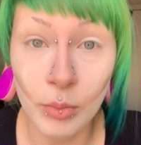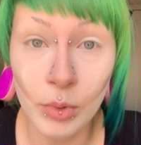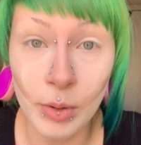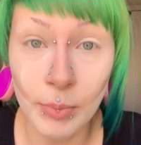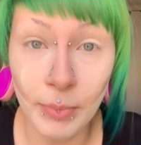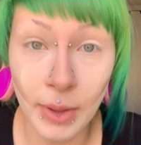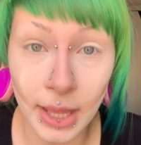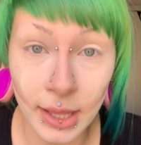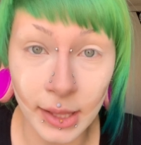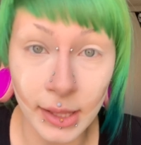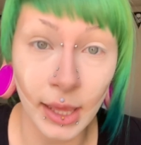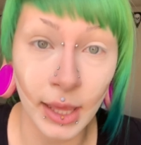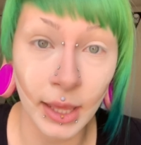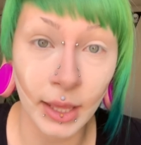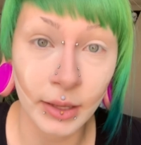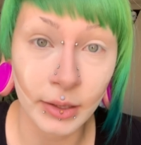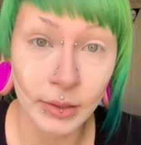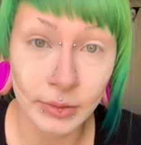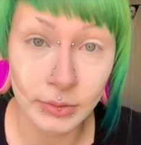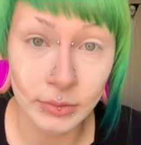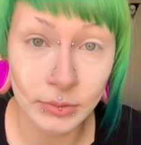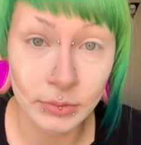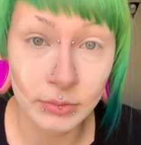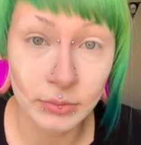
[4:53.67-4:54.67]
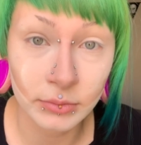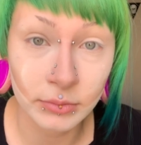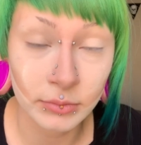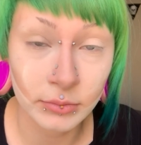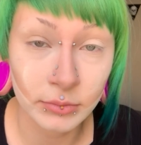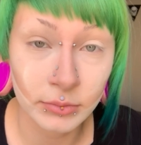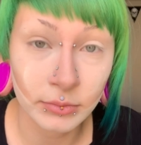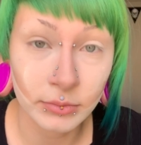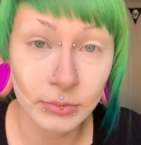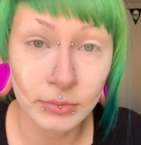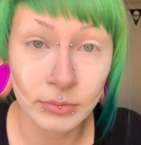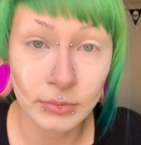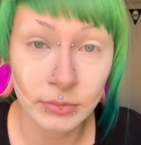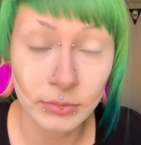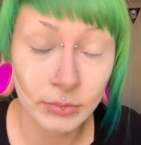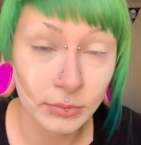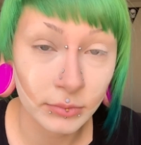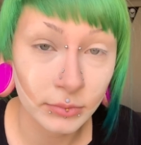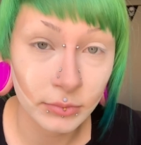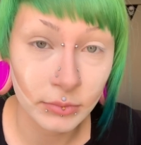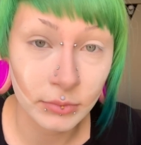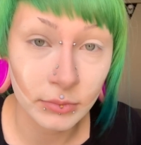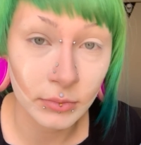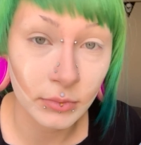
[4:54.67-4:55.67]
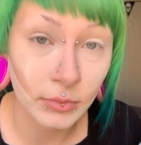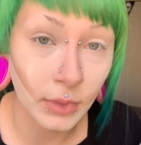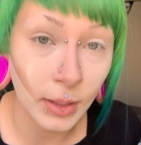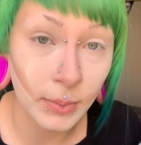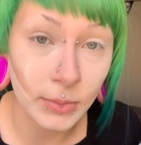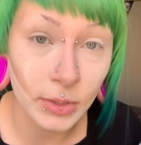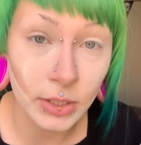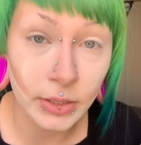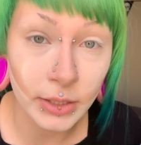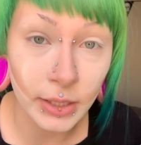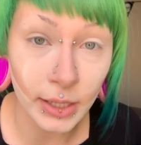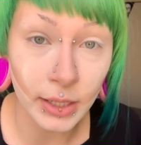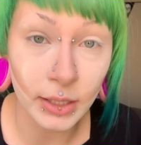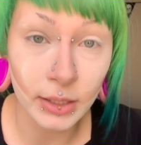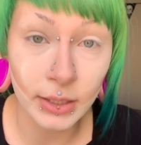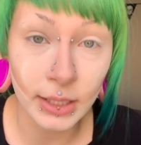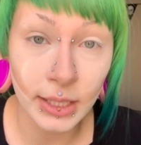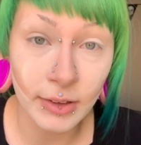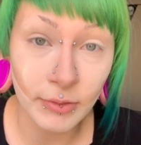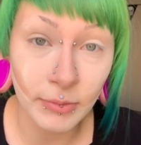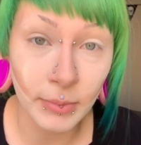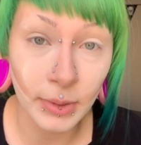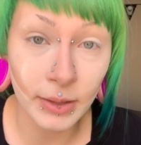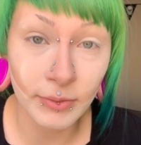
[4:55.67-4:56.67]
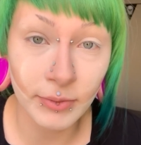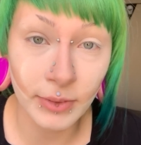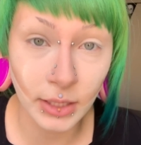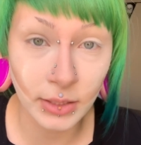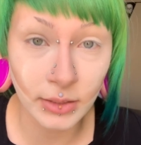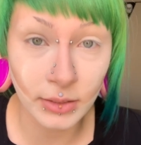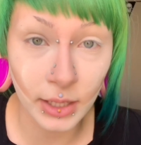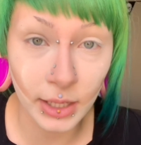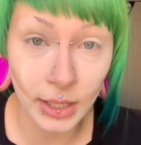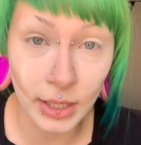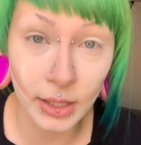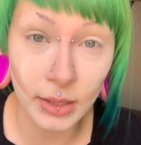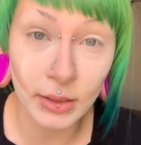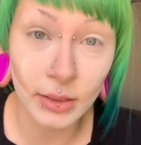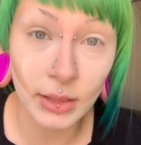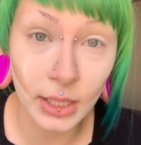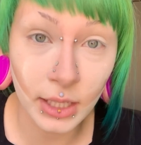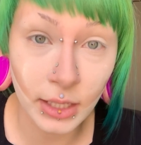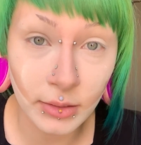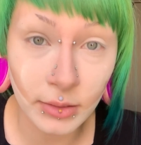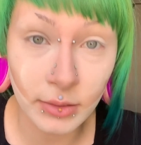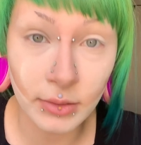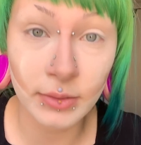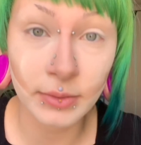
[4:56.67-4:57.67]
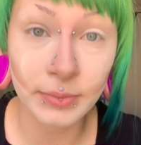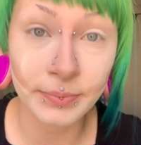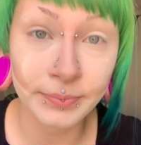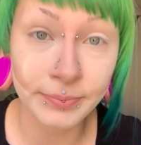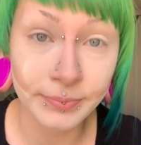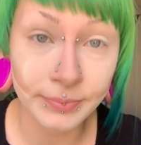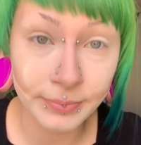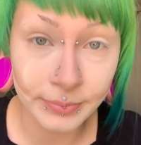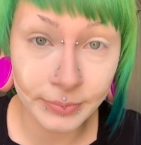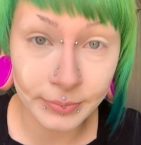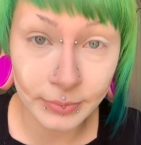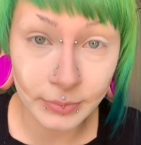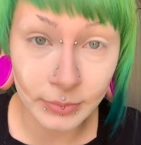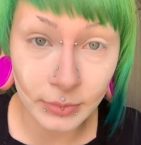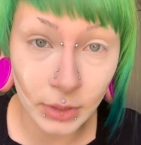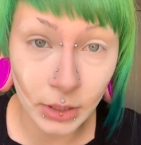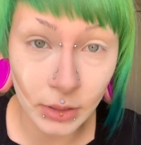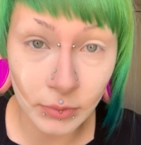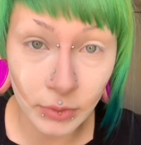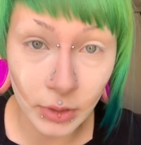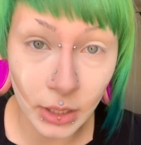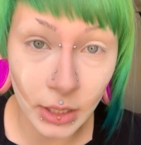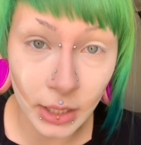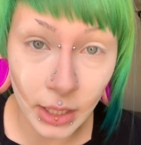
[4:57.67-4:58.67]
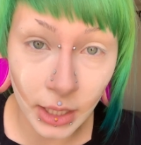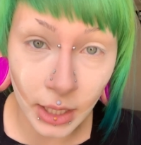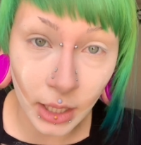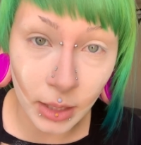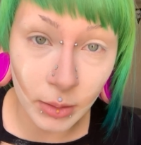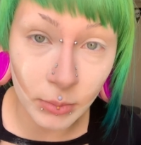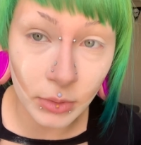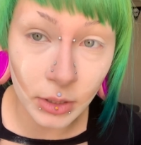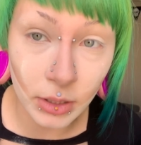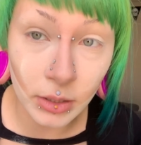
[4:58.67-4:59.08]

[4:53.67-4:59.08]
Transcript: we're baking, I'm just gonna leave my face like this. Front the camera.